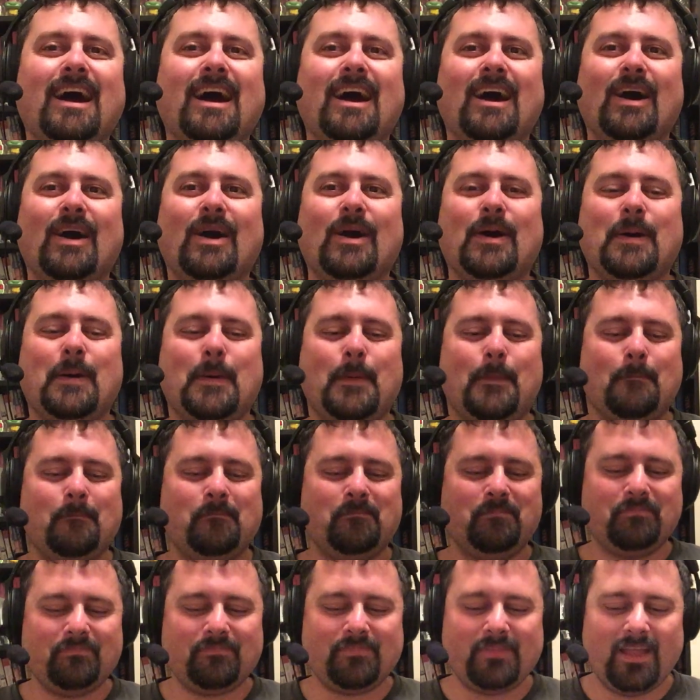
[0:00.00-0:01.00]

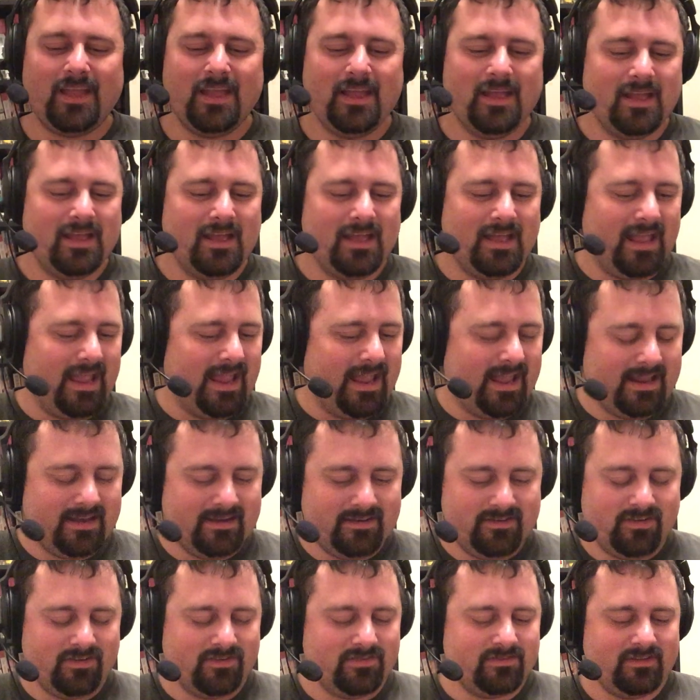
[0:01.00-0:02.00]
Um, and
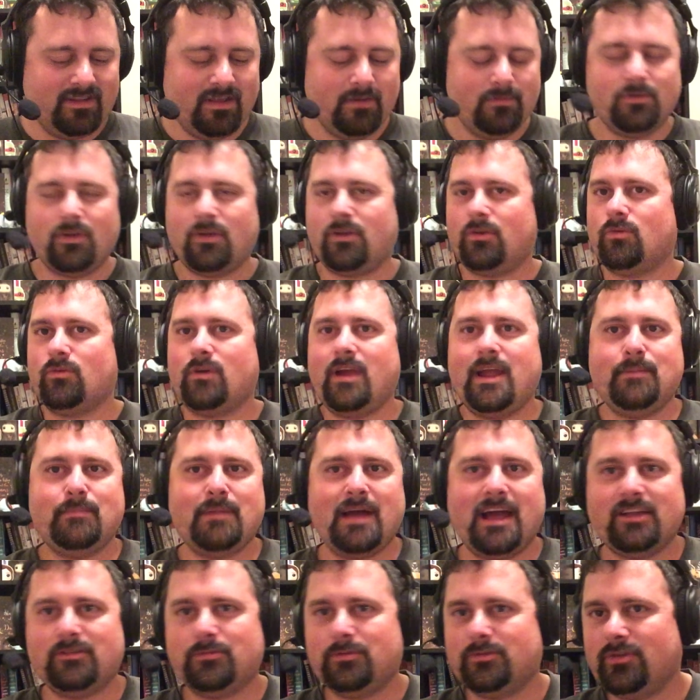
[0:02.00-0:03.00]
just it was a great
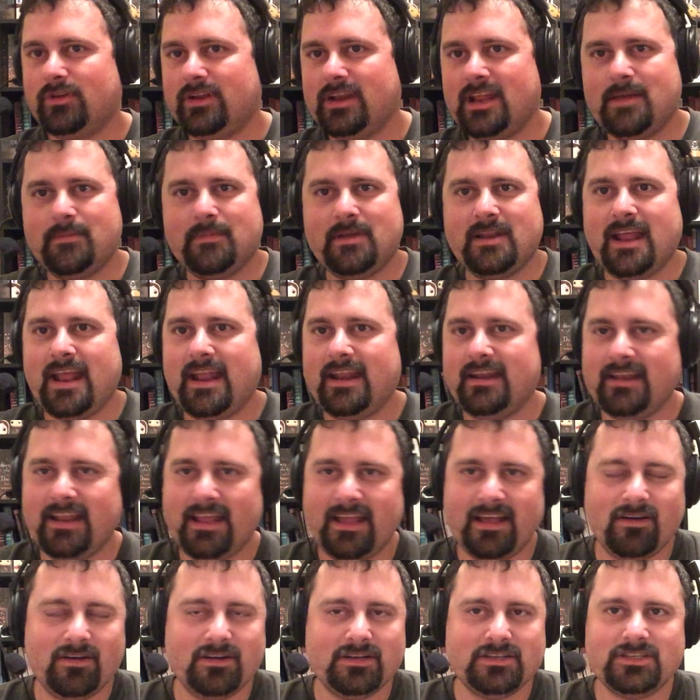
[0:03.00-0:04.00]
match between him and Aiden
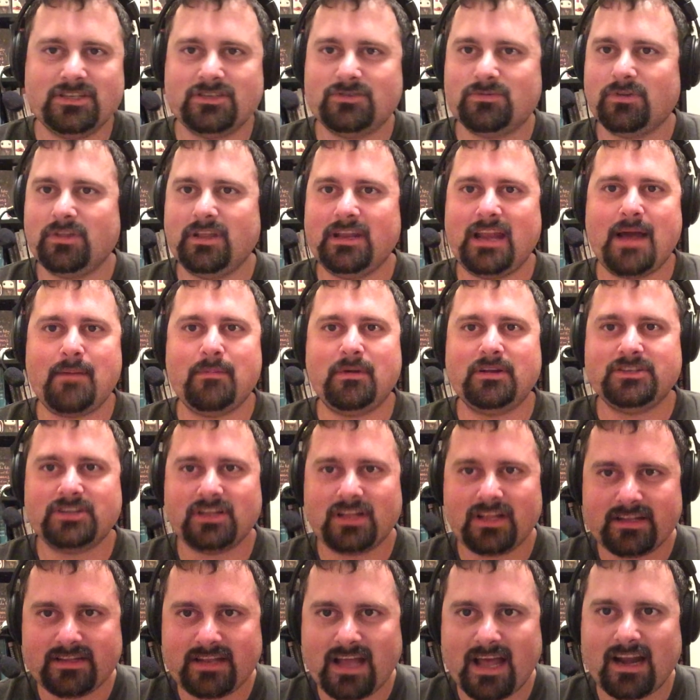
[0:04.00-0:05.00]
English. There's really not
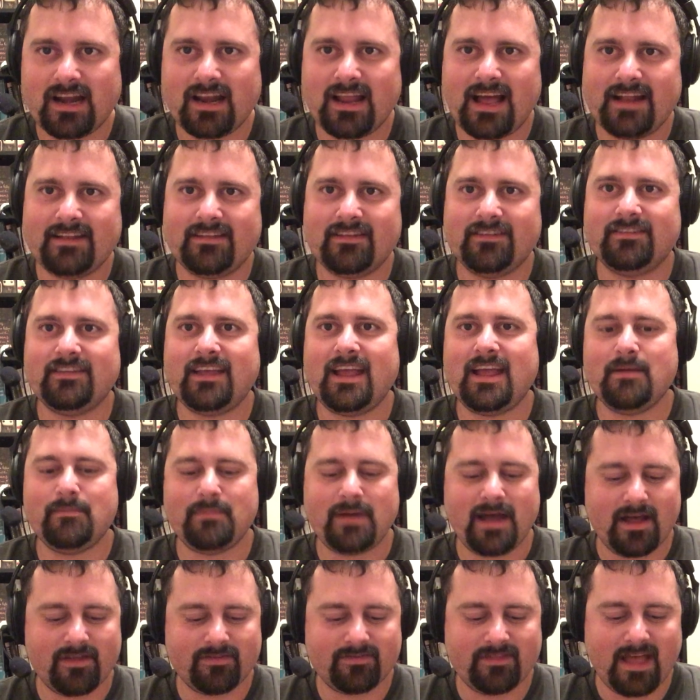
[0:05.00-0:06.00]
a lot to say
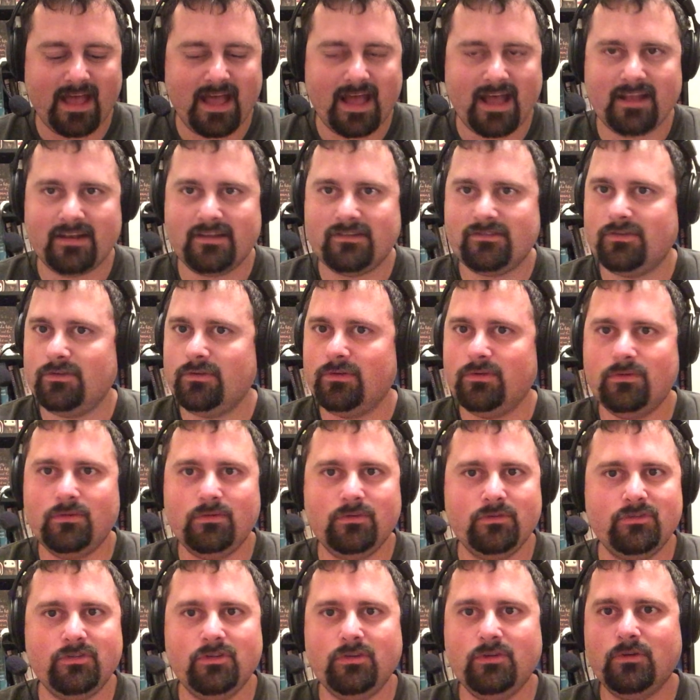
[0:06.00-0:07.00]
about that.
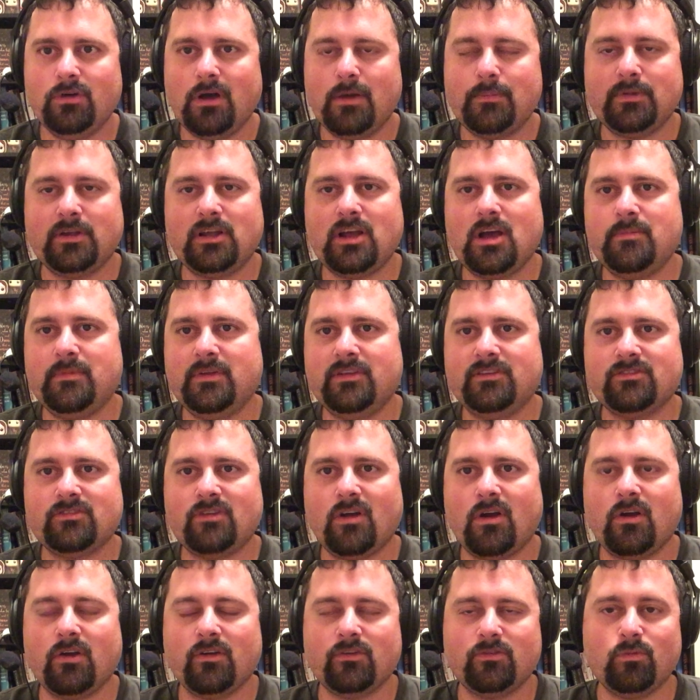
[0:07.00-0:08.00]
Two up and coming
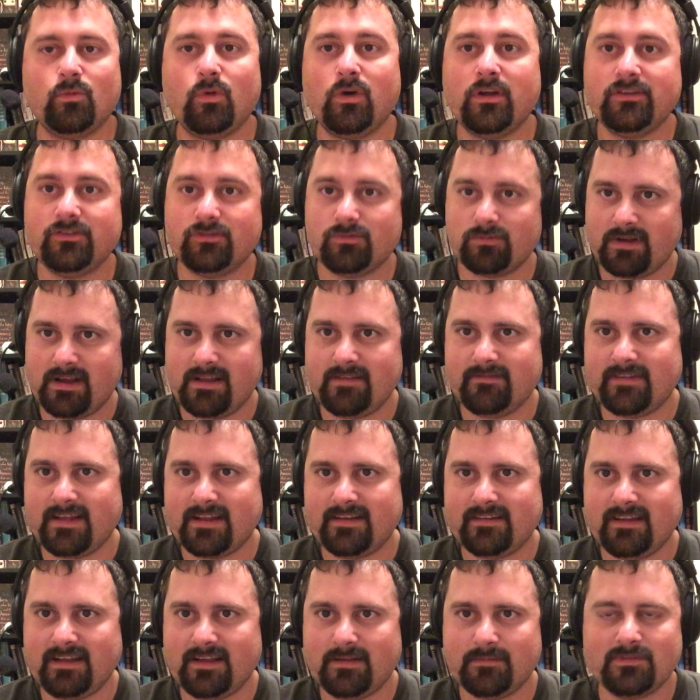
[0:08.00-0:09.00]
stars. One's
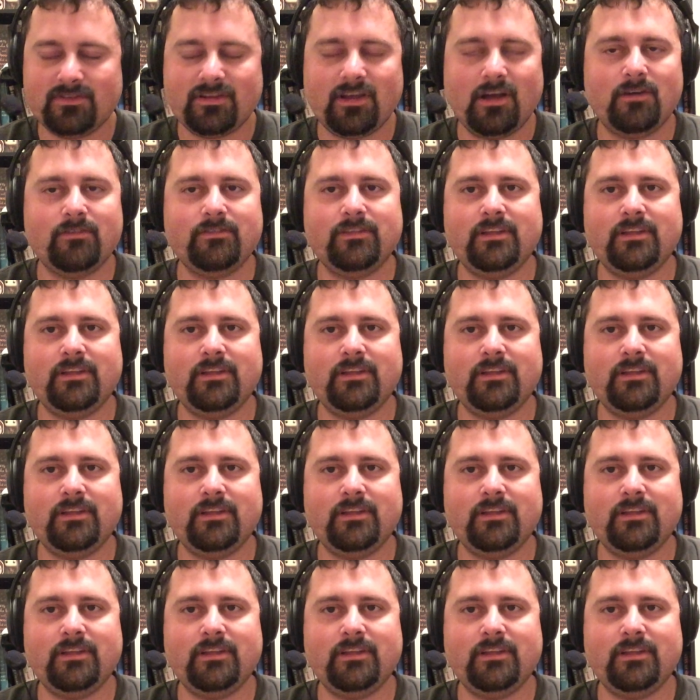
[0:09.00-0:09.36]
reinventing himself.